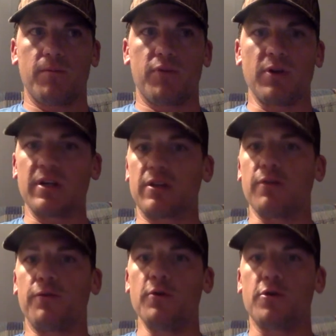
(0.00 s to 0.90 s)
predict
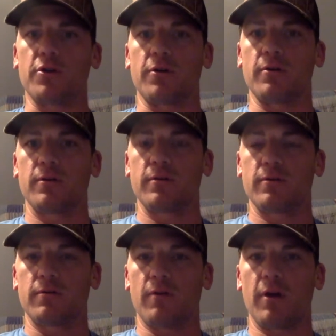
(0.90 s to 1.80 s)
the future,
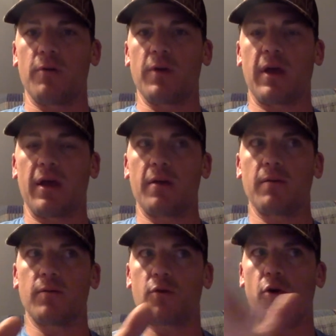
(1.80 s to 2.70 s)
right? We can't
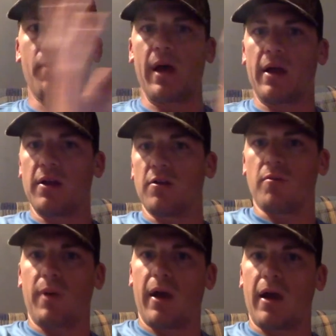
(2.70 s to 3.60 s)
go back into the
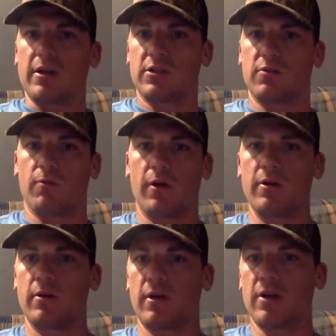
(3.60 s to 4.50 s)
past,
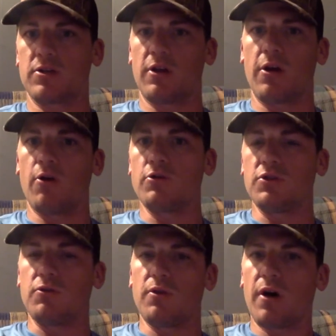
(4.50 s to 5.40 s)
right? Yesterday owes
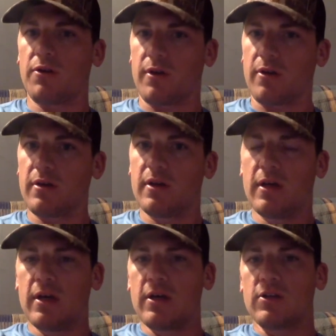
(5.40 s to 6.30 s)
you nothing.
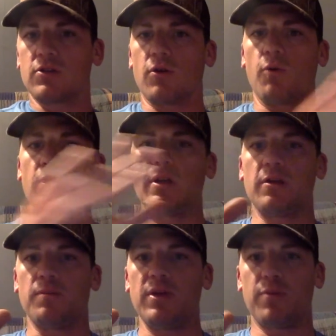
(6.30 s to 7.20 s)
So we need
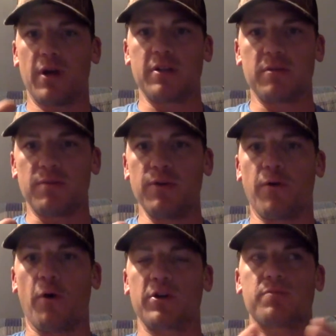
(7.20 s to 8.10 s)
to be present, be
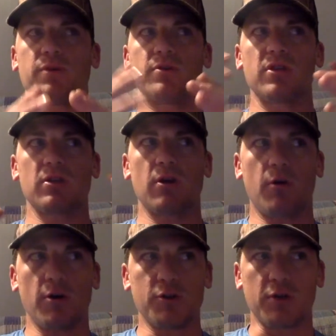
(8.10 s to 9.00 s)
focused, but just
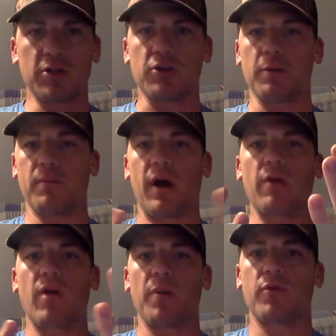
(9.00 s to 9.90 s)
also get your
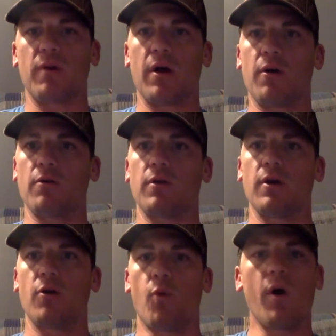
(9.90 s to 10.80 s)
mind wrapped around
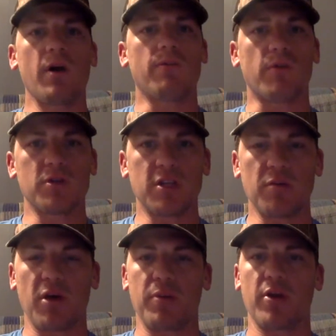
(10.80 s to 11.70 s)
what adversity
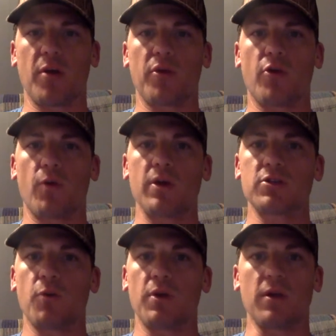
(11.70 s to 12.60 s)
might be coming your way
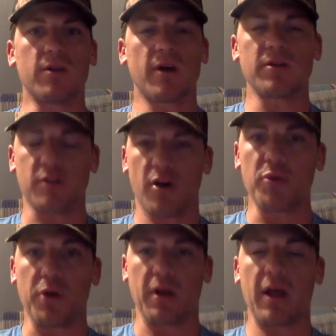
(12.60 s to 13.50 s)
so when it does come,
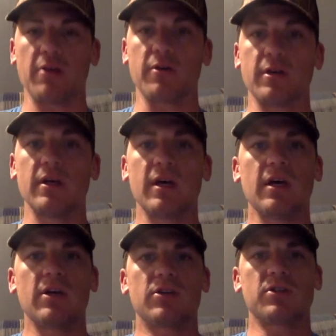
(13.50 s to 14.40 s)
you can handle it.
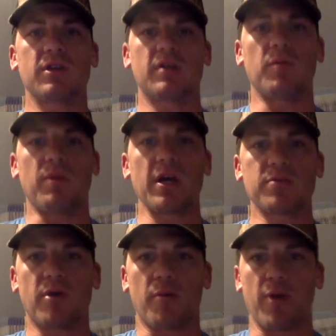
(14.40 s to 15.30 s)
Just like in
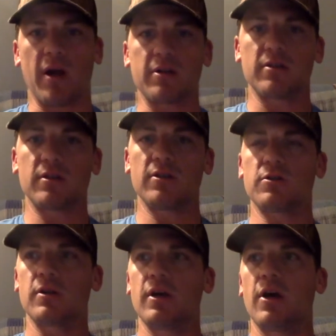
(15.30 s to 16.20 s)
baseball
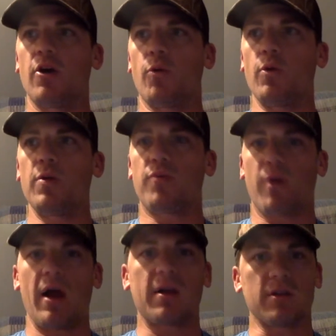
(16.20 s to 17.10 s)
practices, we
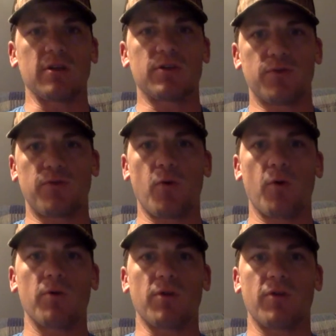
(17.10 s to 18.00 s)
practice
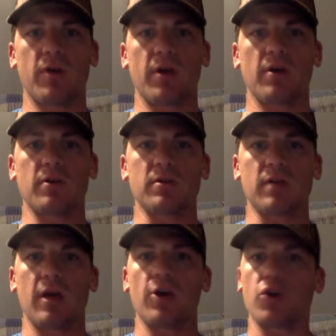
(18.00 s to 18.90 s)
for the things
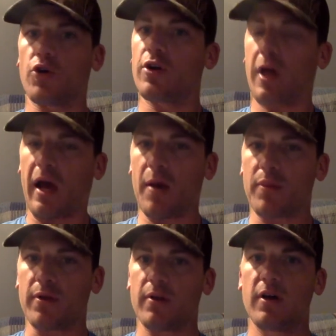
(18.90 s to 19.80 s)
that could happen,
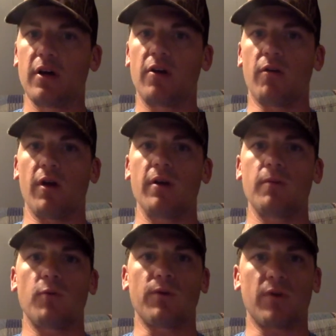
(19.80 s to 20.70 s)
right?
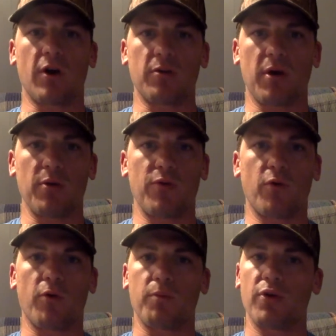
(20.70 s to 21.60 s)
We've talked about it
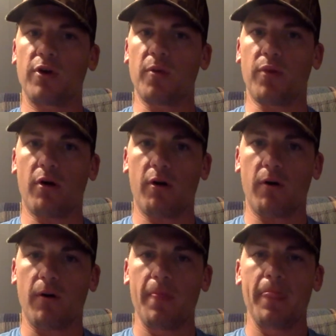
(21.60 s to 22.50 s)
before. Putting a
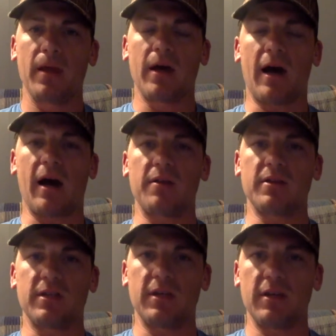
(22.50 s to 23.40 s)
ball on the
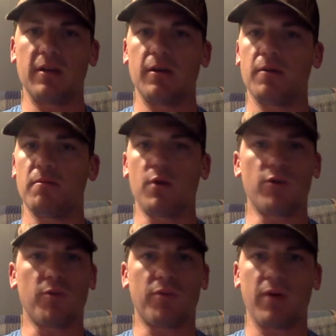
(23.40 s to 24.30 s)
tee, middle of
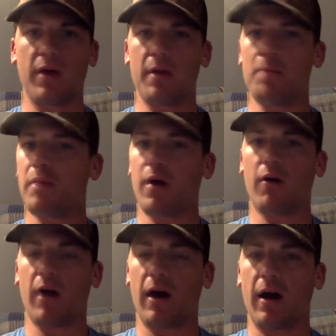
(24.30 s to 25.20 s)
the plate, belt
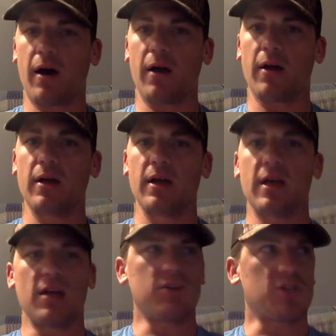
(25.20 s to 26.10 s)
high,
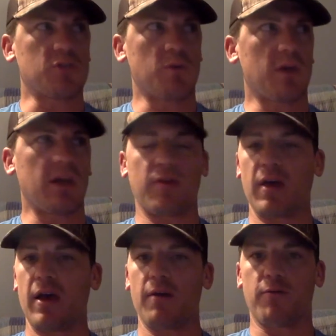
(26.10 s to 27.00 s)
and just swinging at
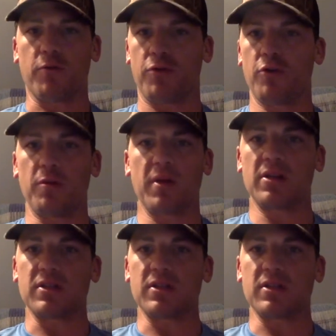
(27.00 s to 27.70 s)
that for 30 minutes